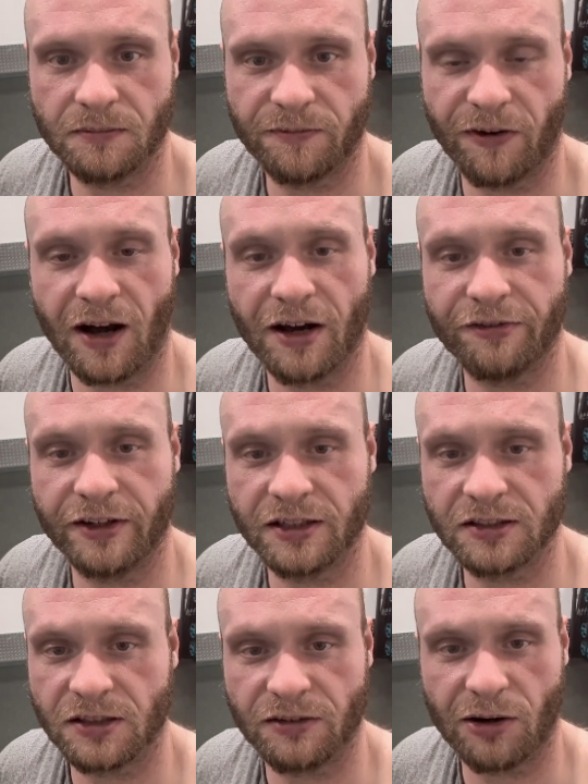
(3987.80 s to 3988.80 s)
5
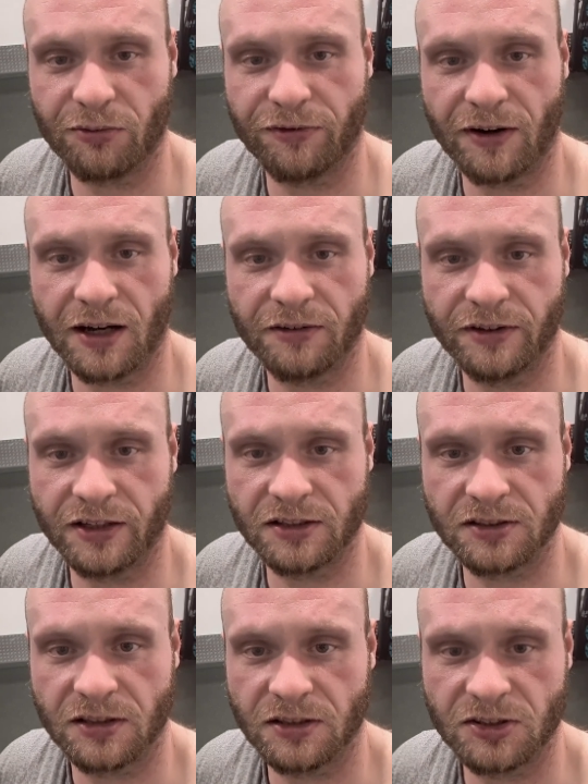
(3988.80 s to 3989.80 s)
years, around 5
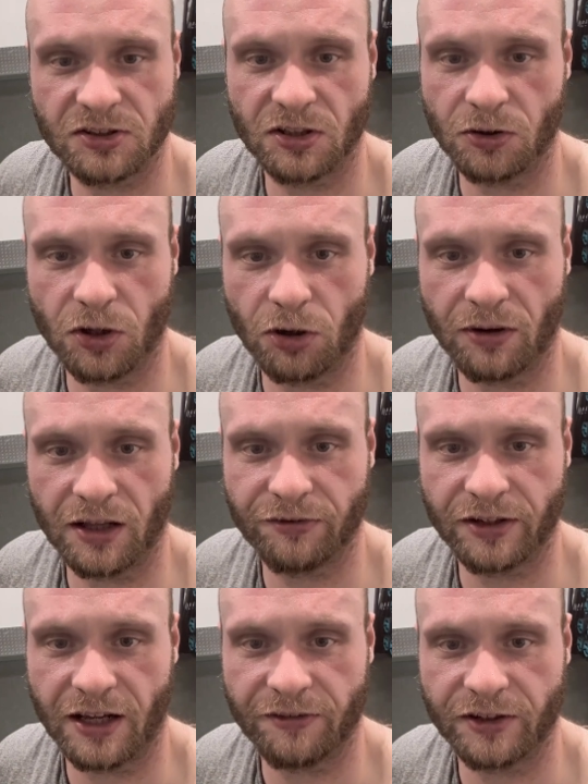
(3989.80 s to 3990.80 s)
years, still no
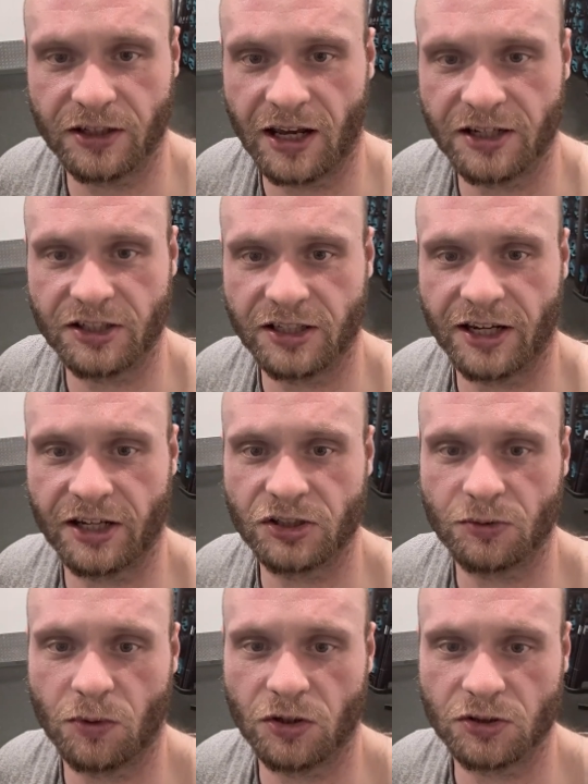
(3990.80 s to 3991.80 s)
relevant
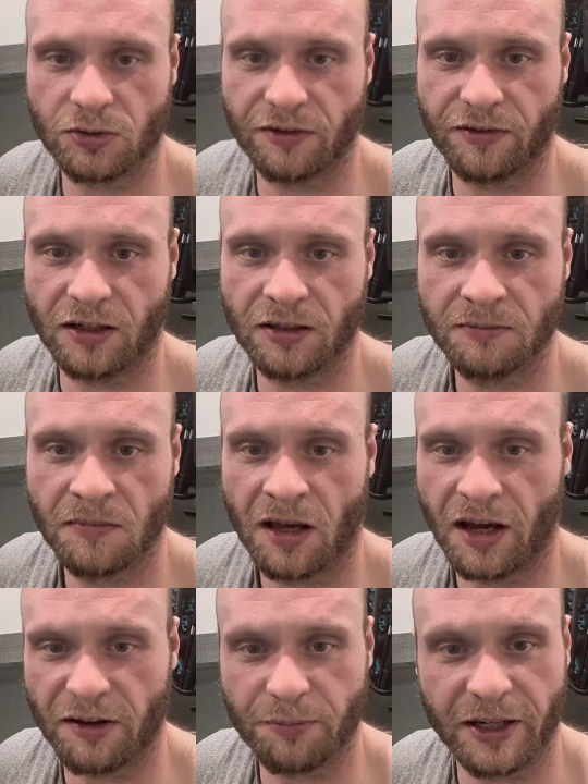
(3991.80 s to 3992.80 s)
education whatsoever,
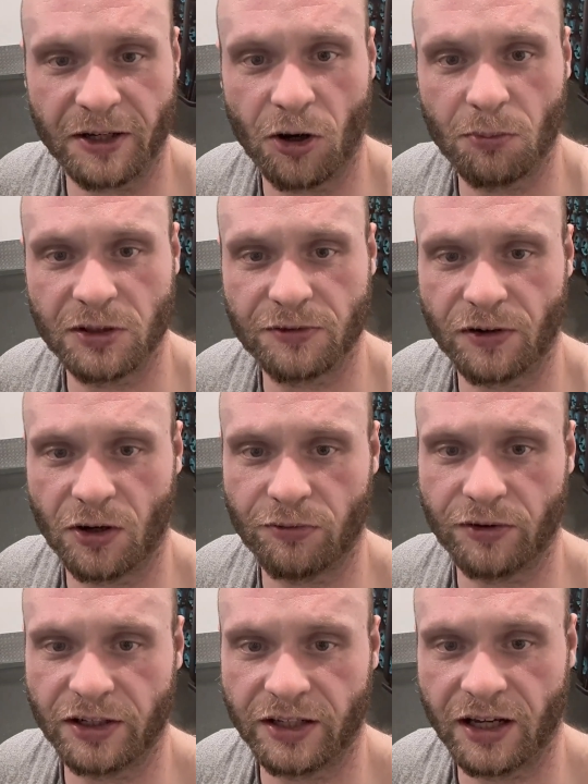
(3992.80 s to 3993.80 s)
and I've been homeless for
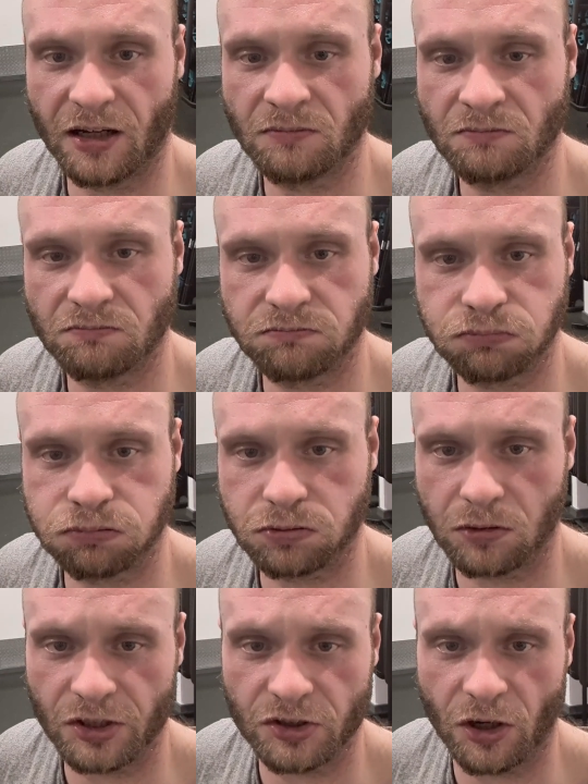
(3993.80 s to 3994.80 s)
over a year.
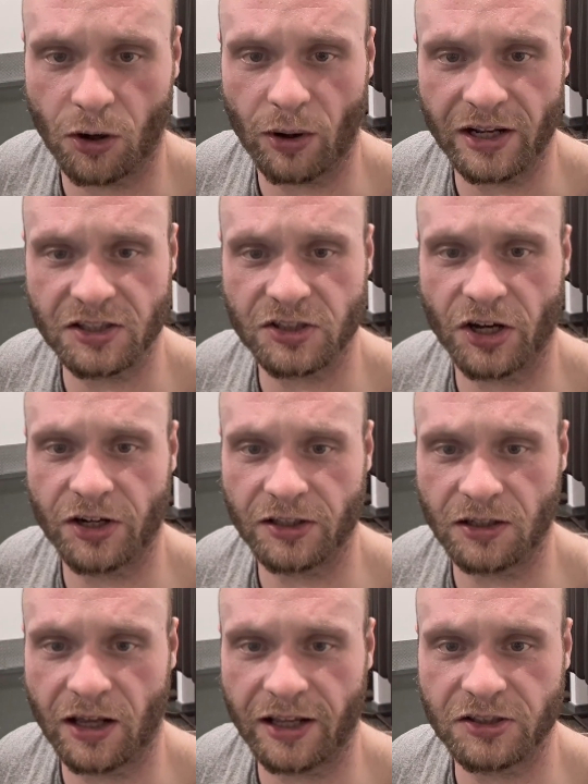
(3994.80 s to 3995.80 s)
So
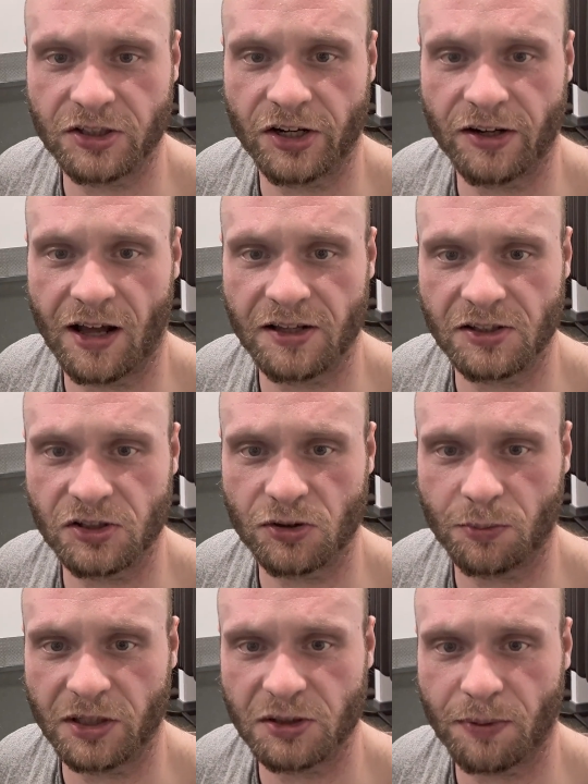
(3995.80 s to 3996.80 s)
internalising
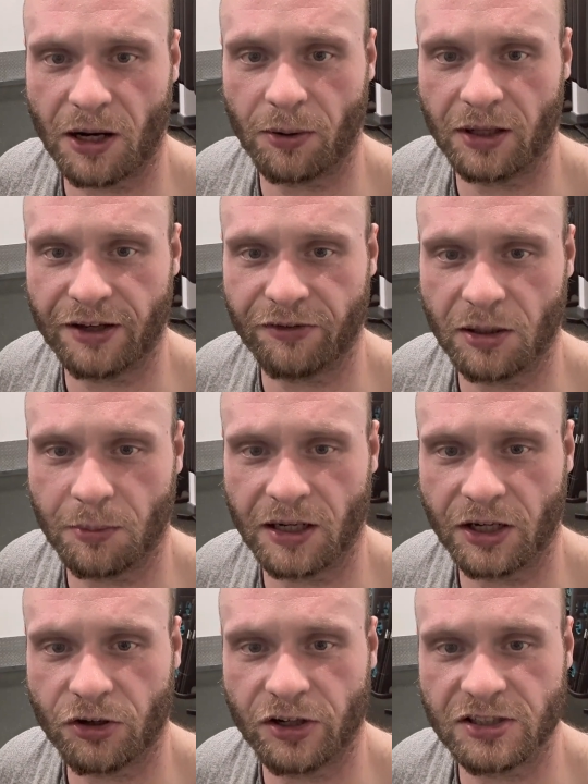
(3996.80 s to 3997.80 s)
somebody's power, leaving them in a
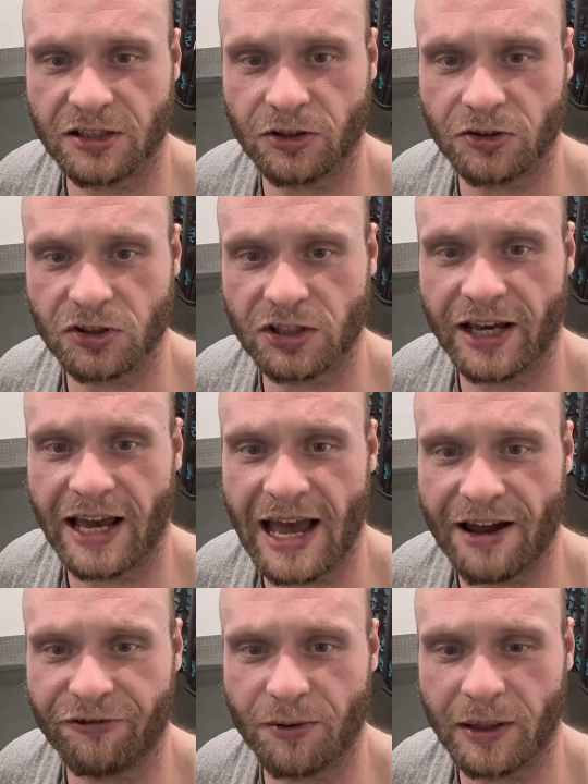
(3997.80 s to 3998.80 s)
critical state
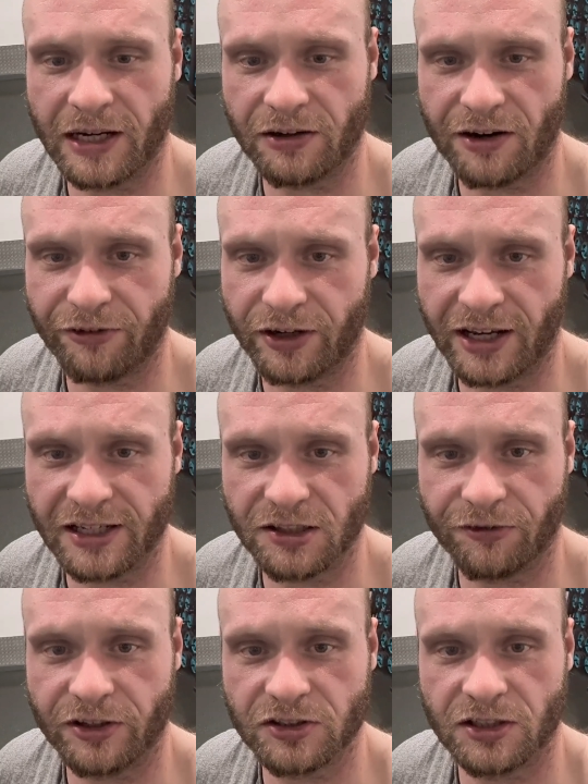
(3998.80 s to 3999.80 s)
every minute or every day, is
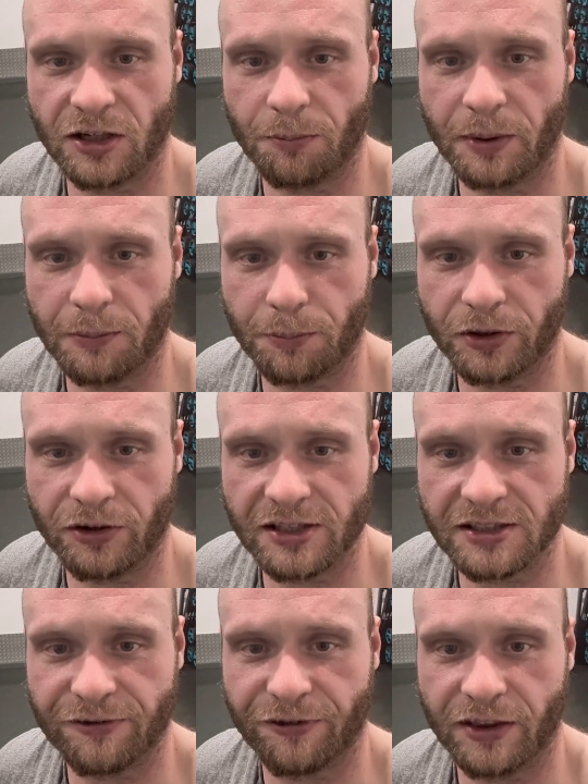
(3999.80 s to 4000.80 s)
obviously not being
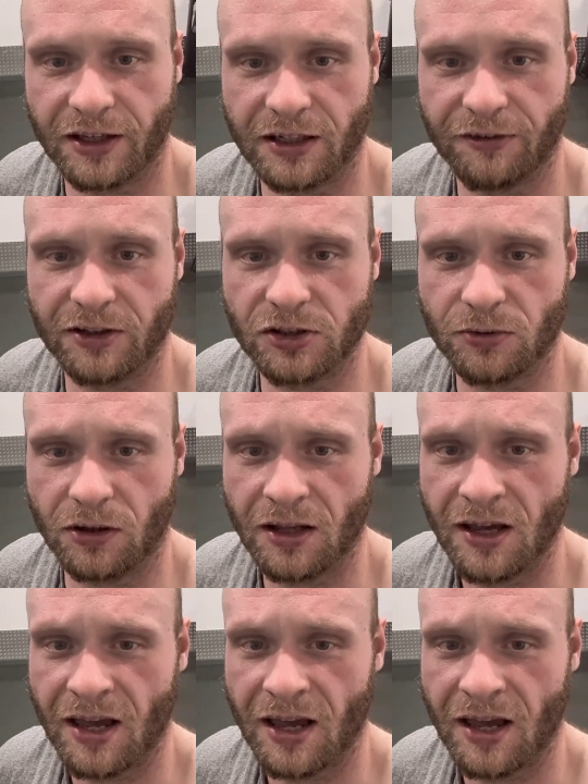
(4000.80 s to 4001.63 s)
progressive for the individual.